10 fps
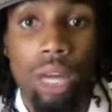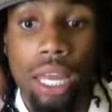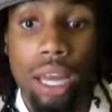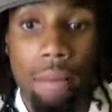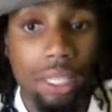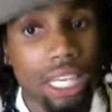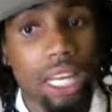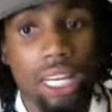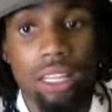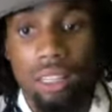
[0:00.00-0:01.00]
And I'm gonna tell you
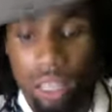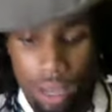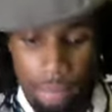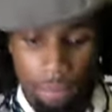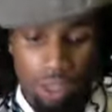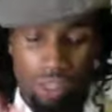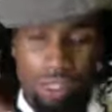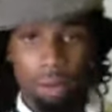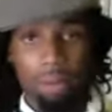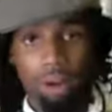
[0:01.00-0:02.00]
another thing.
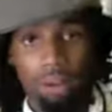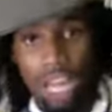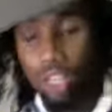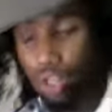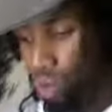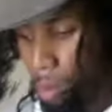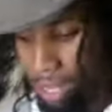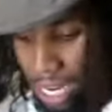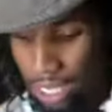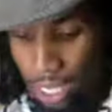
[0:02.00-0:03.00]
Something about natural women
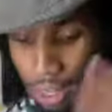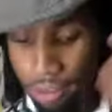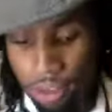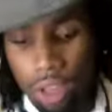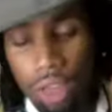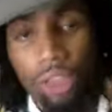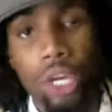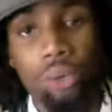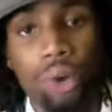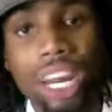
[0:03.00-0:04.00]
that I love.
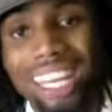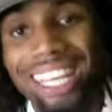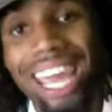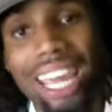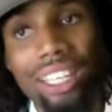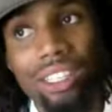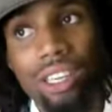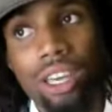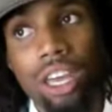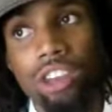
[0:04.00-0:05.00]
They radiate
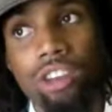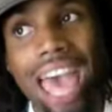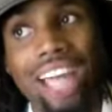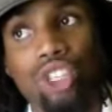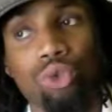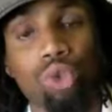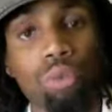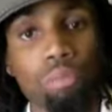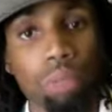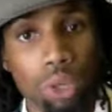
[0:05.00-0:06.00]
natural
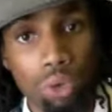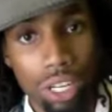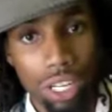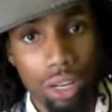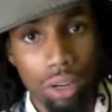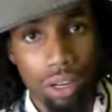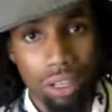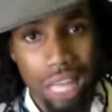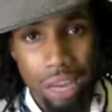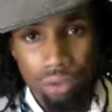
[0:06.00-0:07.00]
beauty,
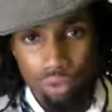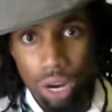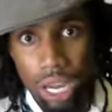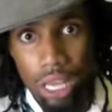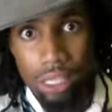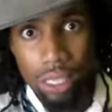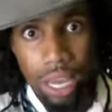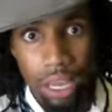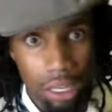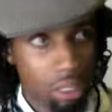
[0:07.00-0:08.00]
like rays,
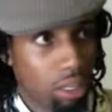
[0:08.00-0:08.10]
like.